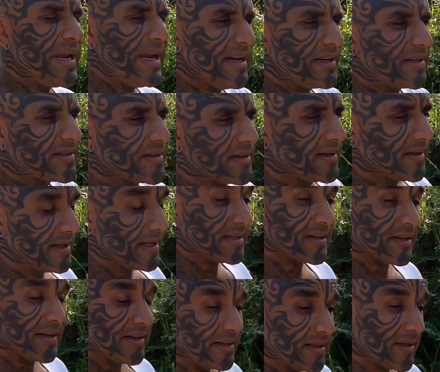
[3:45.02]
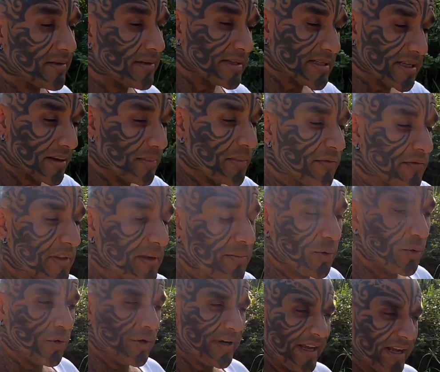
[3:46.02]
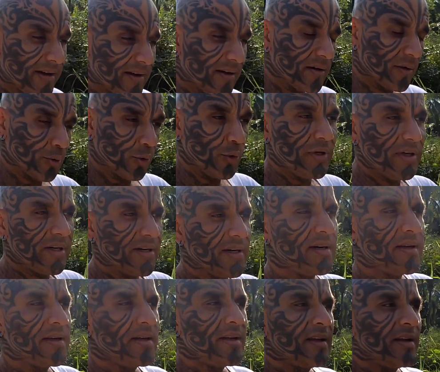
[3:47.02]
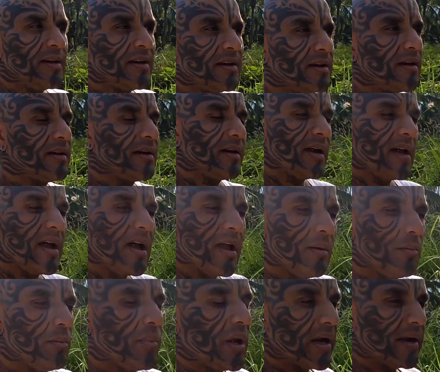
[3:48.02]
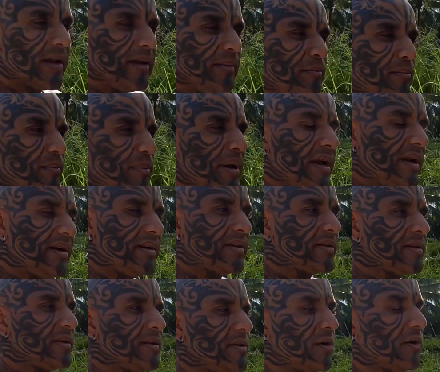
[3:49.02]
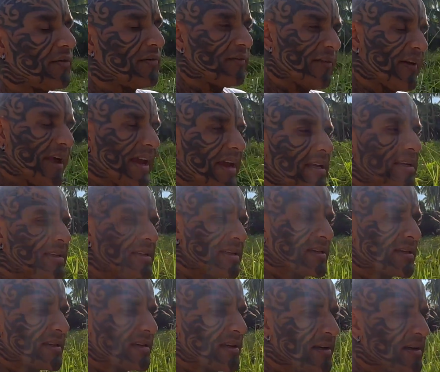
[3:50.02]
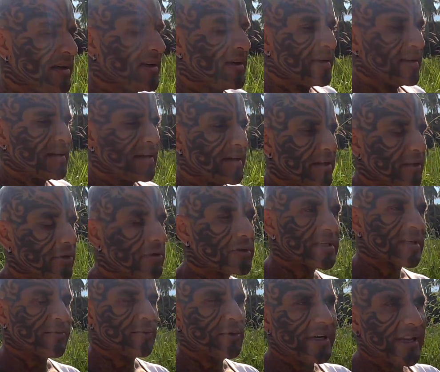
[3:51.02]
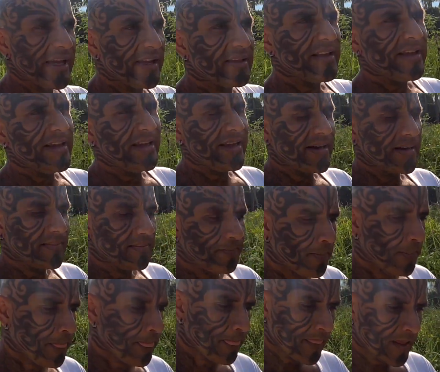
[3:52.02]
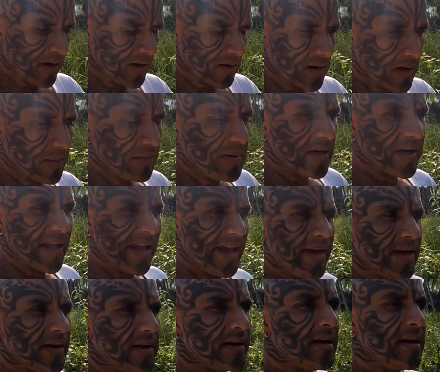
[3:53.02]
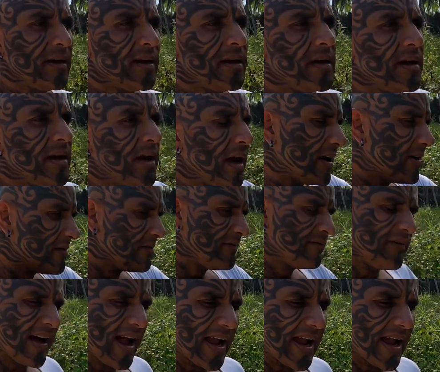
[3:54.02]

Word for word: beat, literally, there were some of them who would take a ruler and bloody beat your face. You know, some would take the rubber cane and